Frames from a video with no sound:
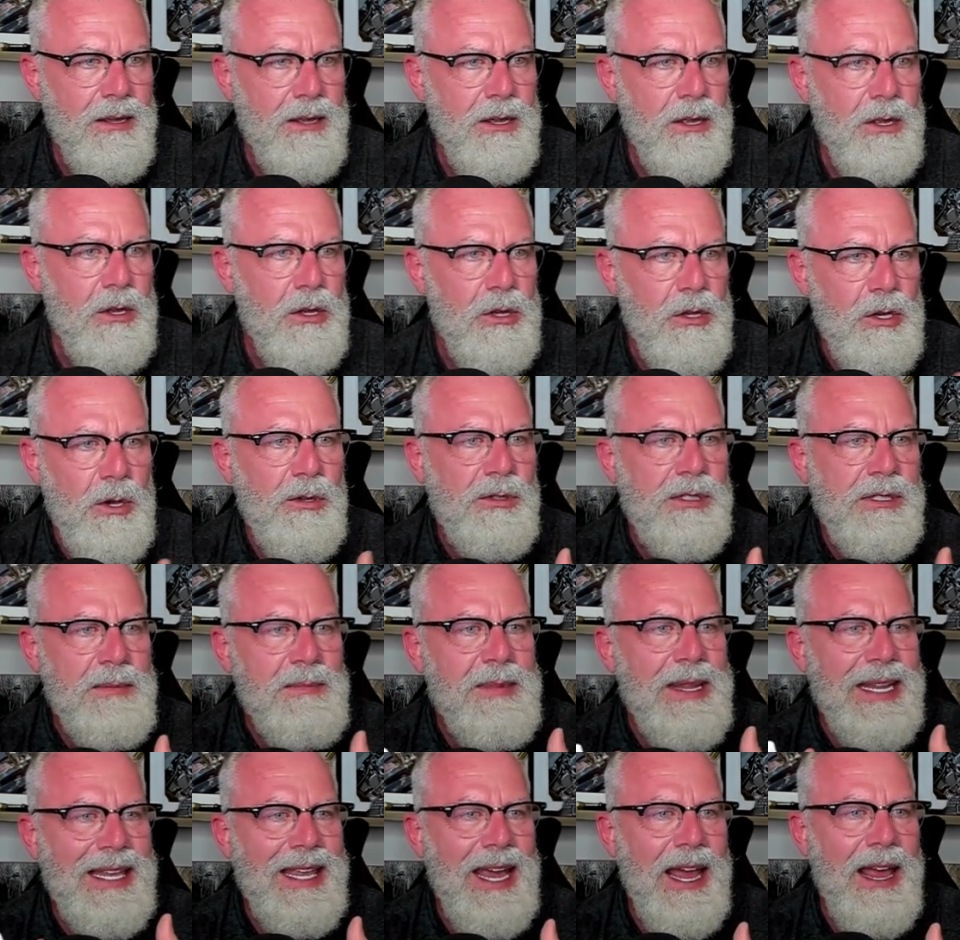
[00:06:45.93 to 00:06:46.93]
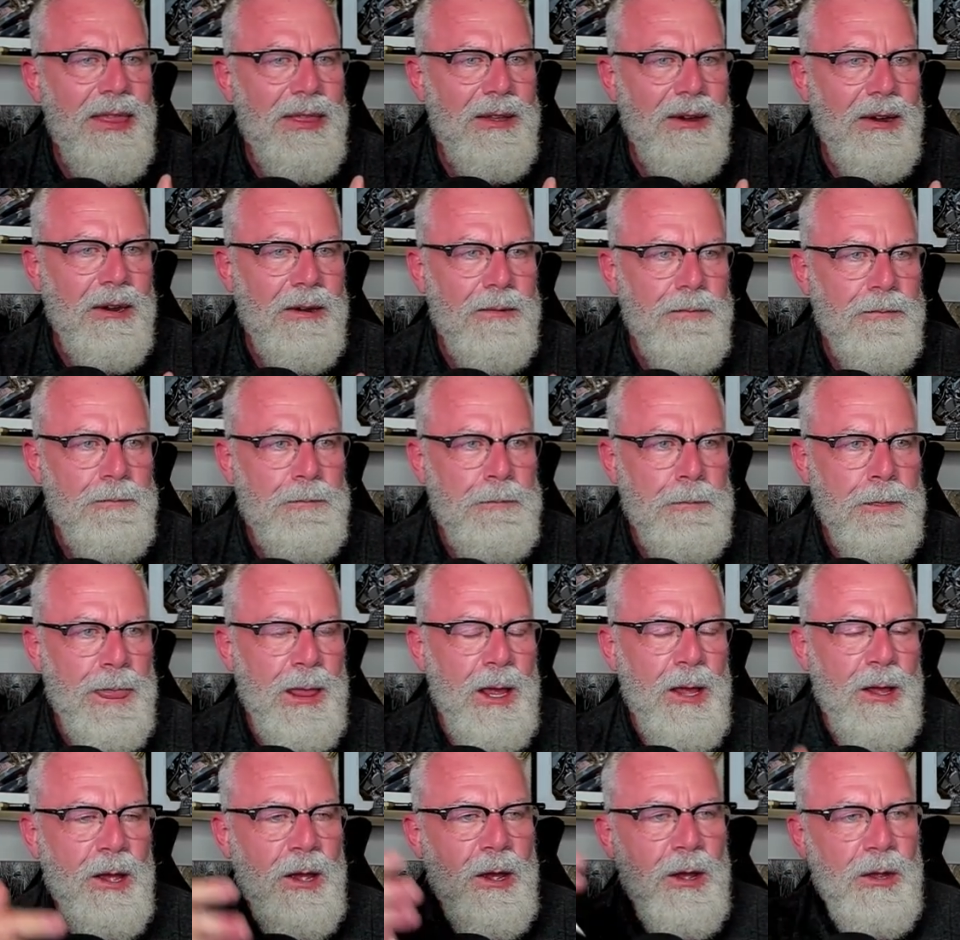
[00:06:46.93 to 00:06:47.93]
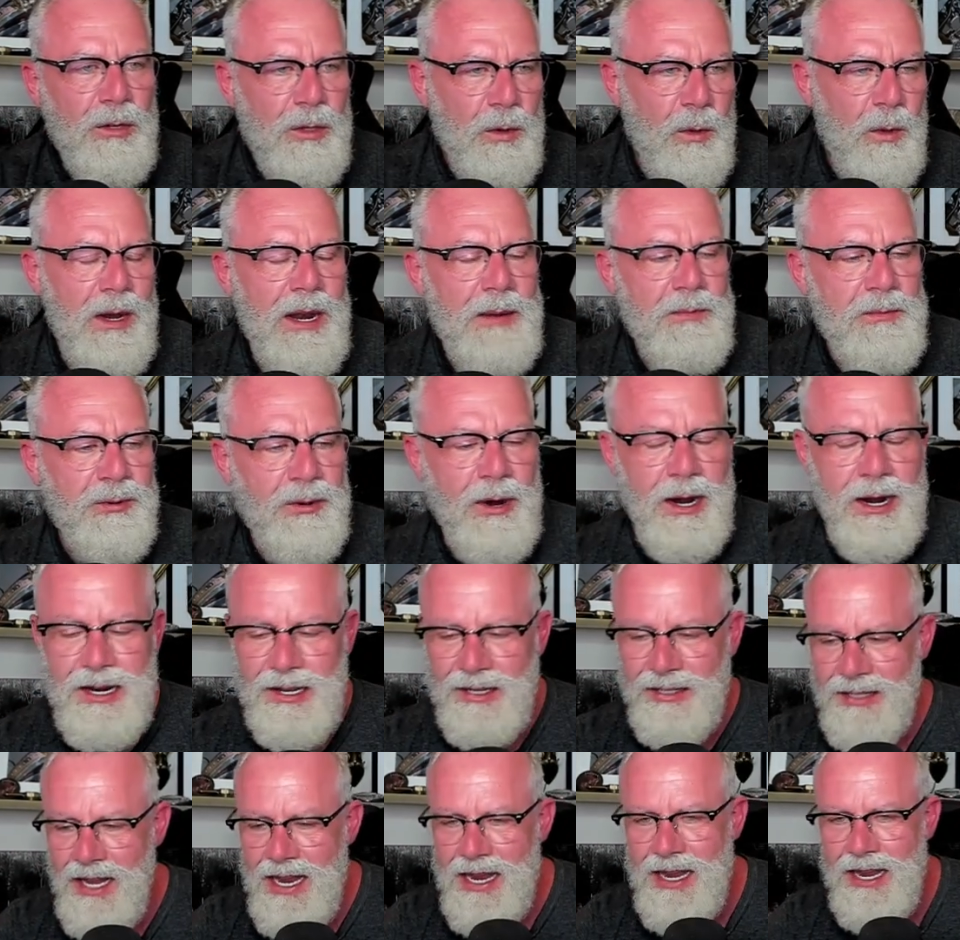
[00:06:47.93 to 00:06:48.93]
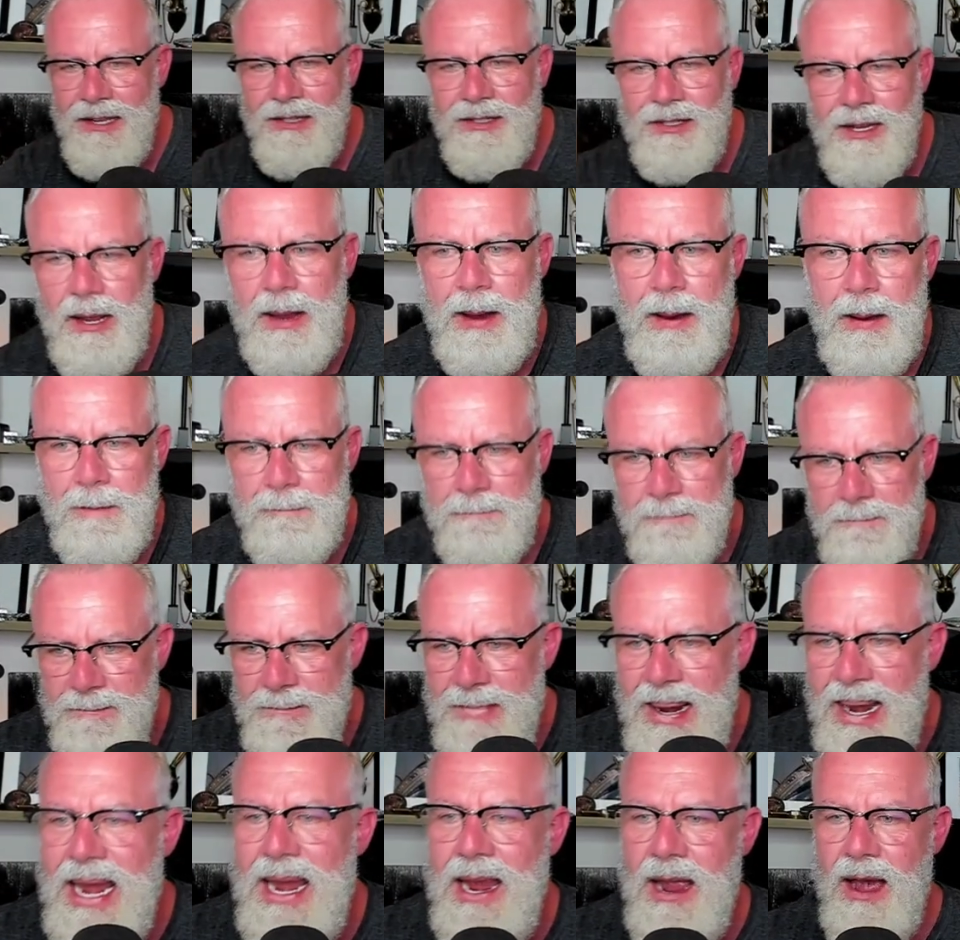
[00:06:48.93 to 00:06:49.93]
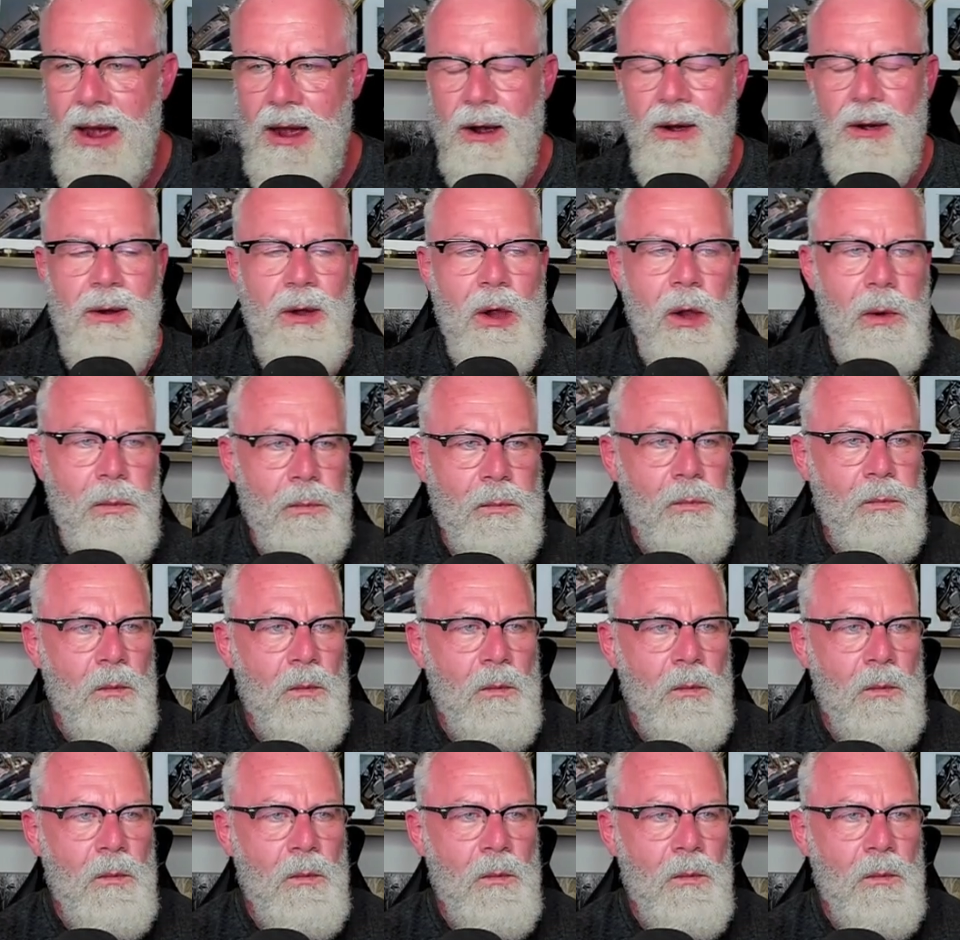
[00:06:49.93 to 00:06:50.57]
Use them together. So what I'm trying to say is Mio